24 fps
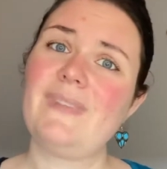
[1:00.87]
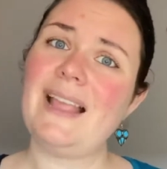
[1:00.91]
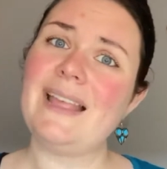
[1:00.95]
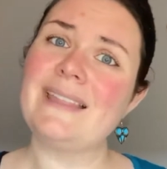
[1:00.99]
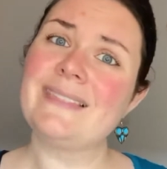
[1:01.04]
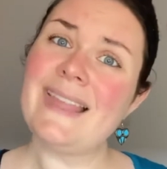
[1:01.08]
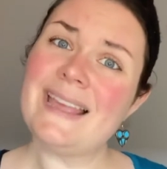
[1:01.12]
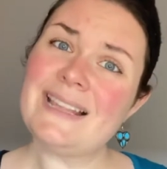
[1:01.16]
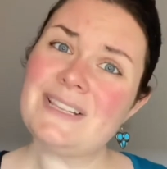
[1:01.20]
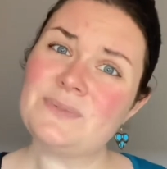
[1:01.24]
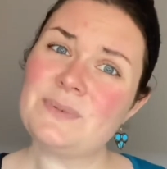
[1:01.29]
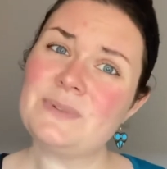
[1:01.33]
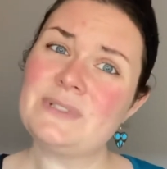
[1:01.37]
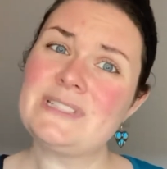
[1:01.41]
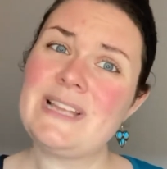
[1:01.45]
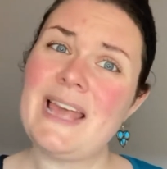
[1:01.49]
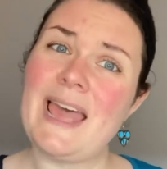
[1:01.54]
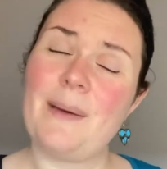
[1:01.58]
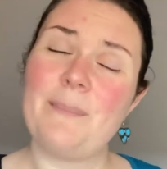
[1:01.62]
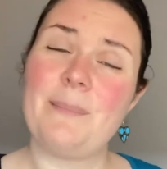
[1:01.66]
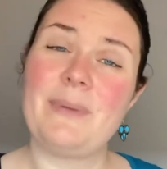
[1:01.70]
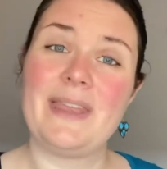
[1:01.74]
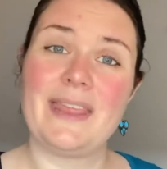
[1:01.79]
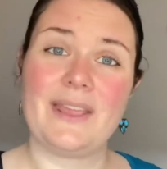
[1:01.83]
And that's what's
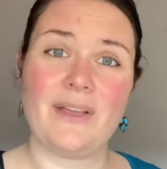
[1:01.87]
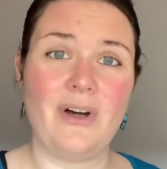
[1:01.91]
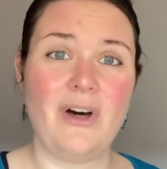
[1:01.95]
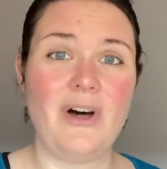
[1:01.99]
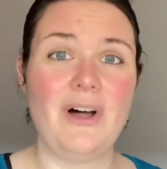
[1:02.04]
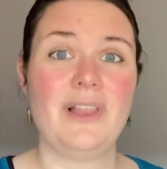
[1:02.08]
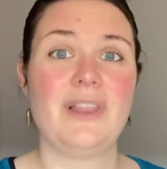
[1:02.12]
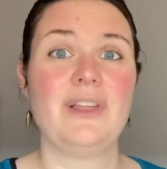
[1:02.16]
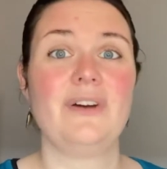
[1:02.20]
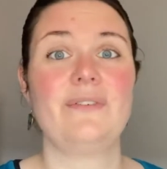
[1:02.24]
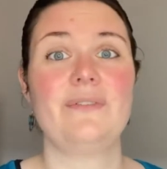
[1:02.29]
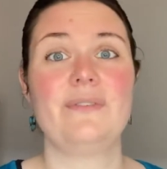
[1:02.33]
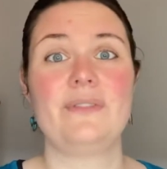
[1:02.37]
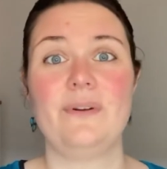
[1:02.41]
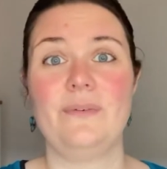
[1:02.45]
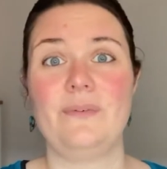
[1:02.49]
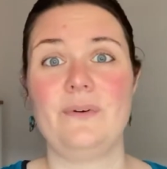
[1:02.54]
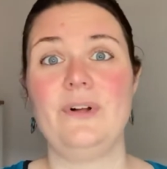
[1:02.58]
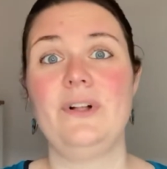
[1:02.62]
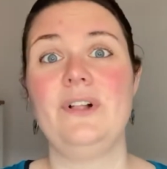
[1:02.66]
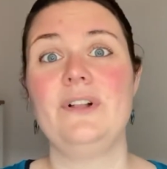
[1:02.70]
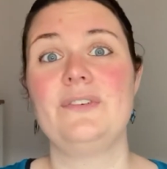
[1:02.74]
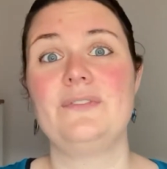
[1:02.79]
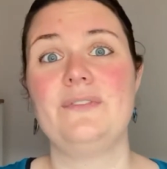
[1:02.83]
happening all over the
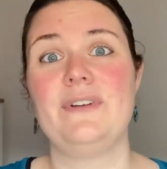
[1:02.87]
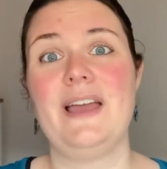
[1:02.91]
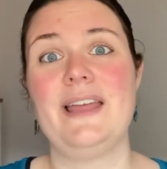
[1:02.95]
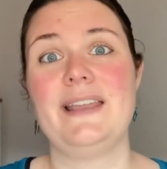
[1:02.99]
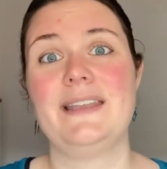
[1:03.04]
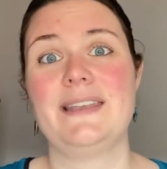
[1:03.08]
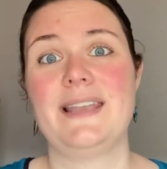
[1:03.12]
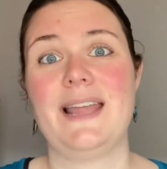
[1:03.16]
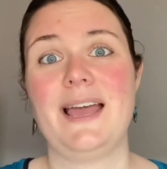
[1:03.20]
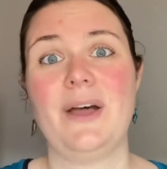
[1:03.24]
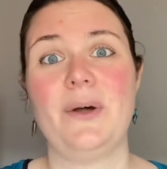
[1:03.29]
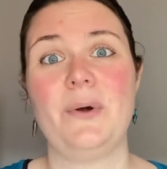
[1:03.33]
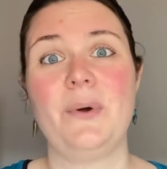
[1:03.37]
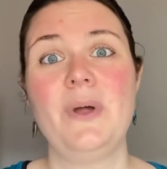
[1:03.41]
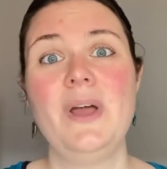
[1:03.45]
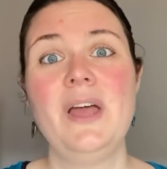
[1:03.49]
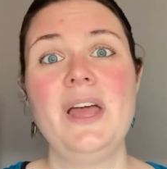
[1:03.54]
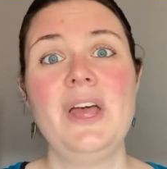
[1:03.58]
world right now